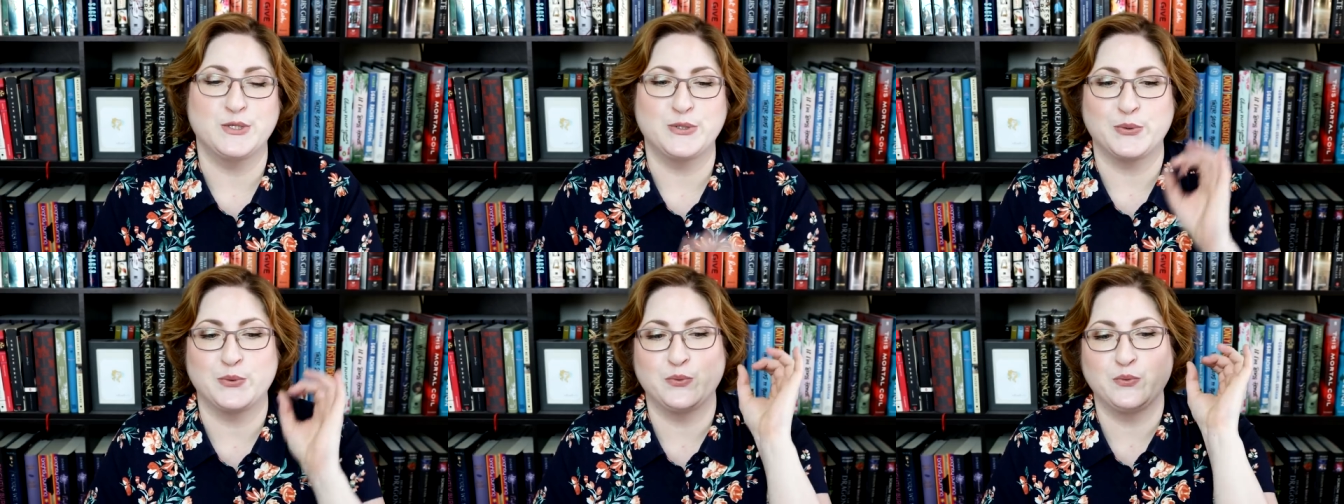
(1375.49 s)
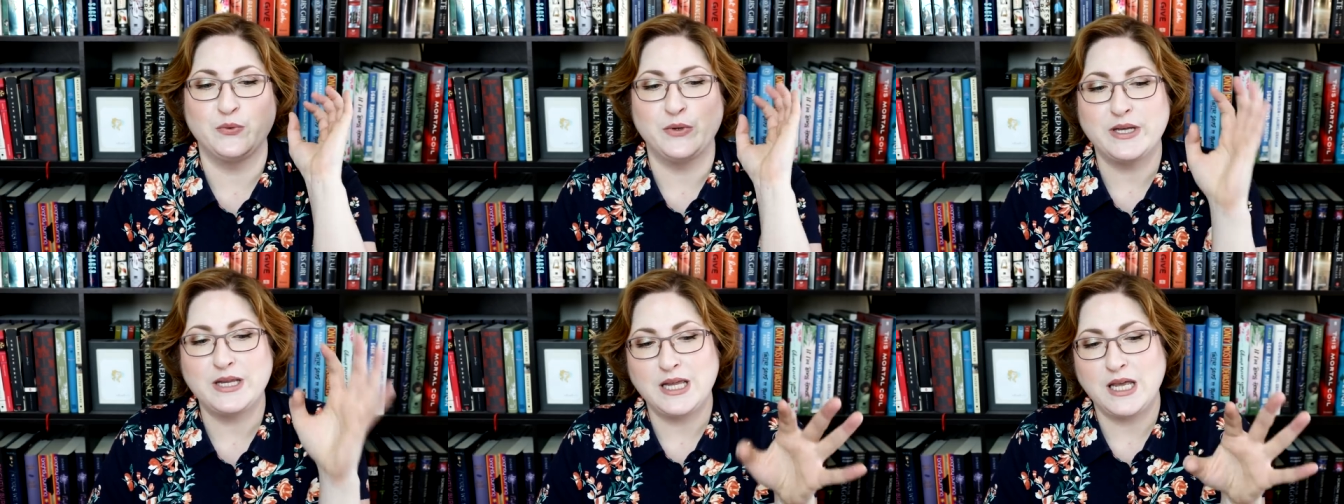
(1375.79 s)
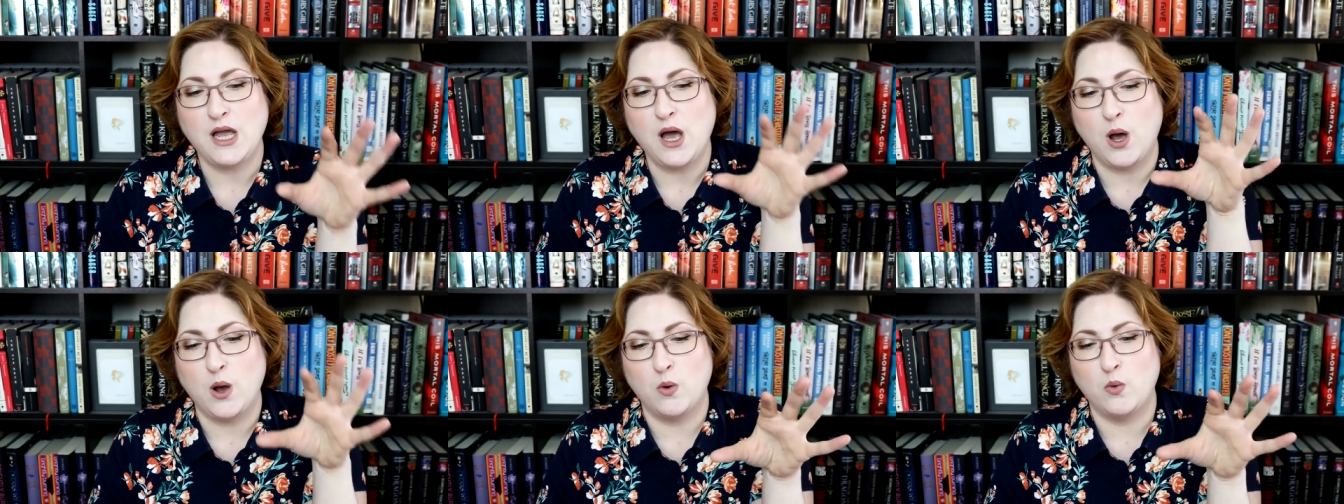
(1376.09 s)
So
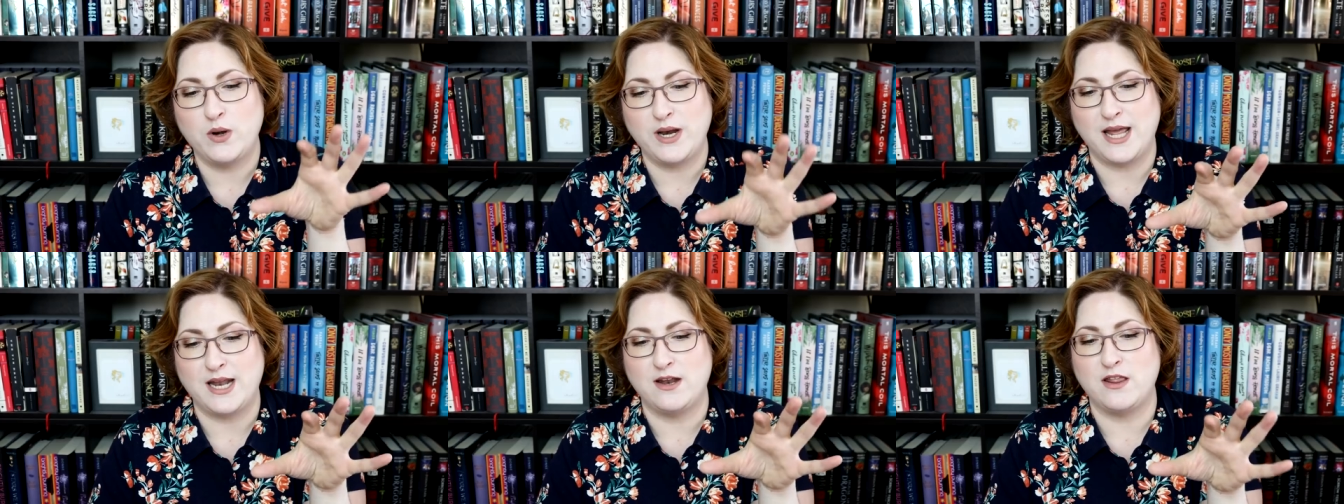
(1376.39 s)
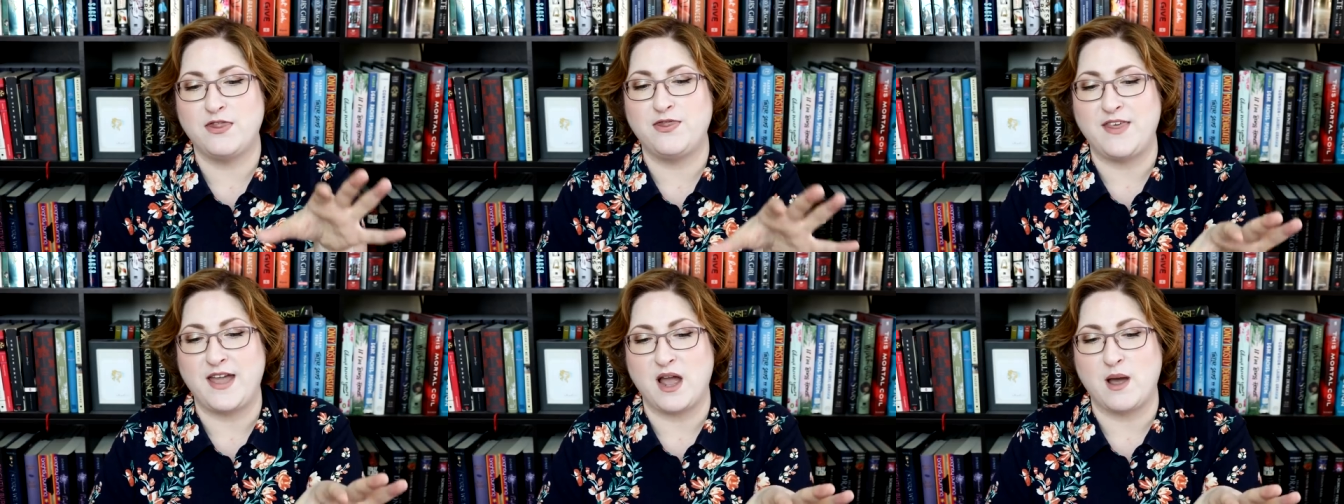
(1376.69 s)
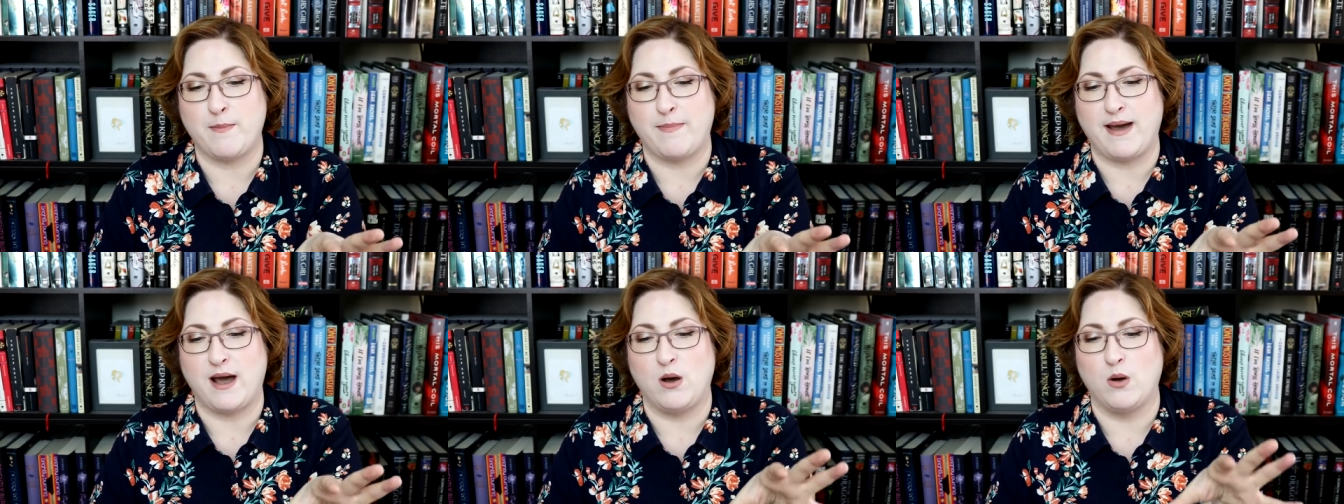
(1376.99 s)
really hone in and think
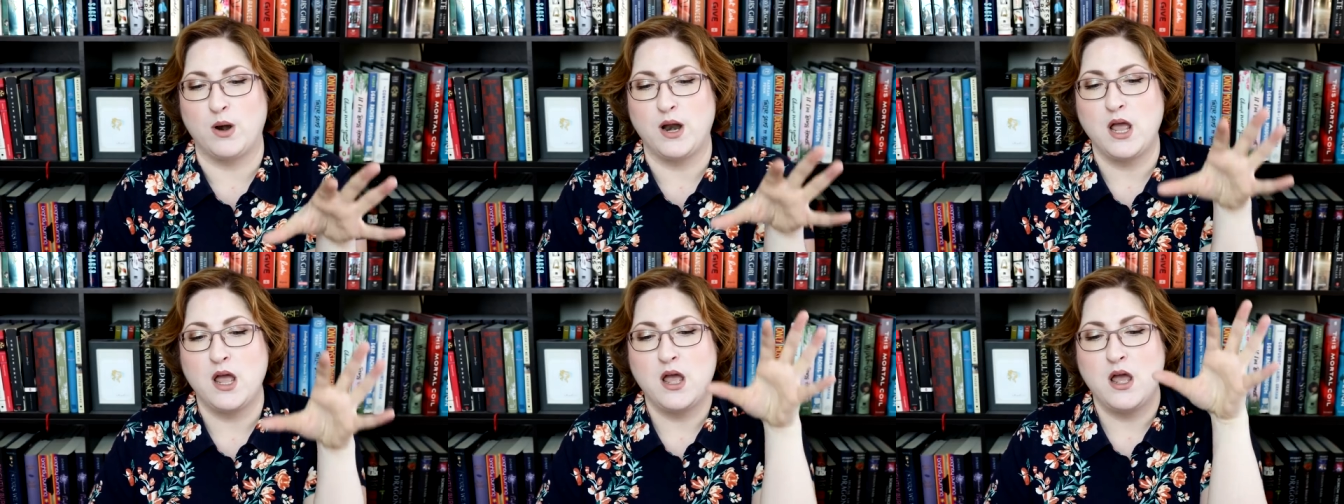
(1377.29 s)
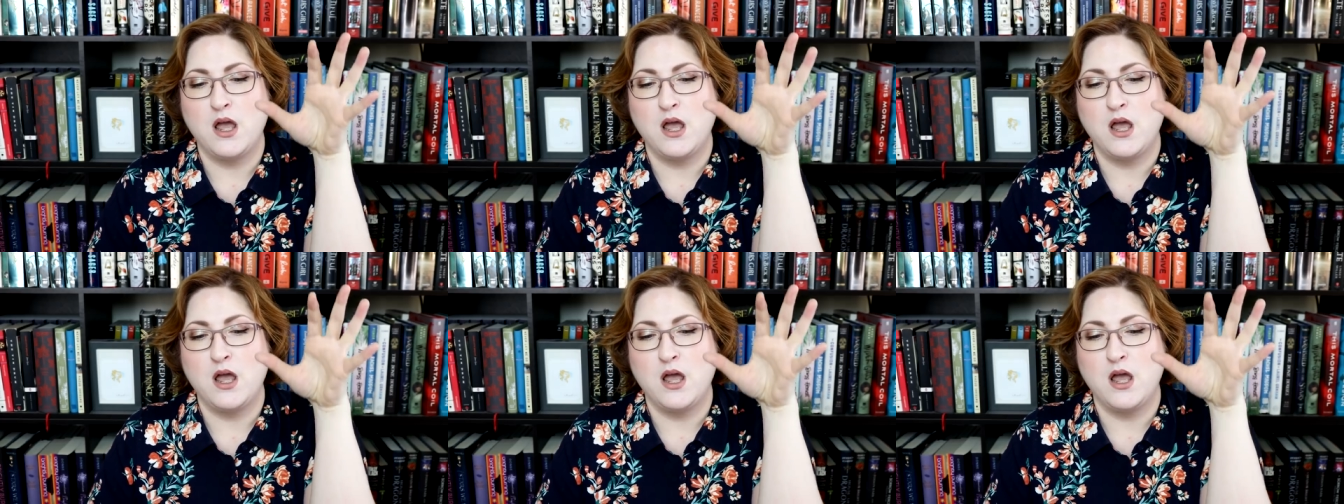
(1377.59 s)
about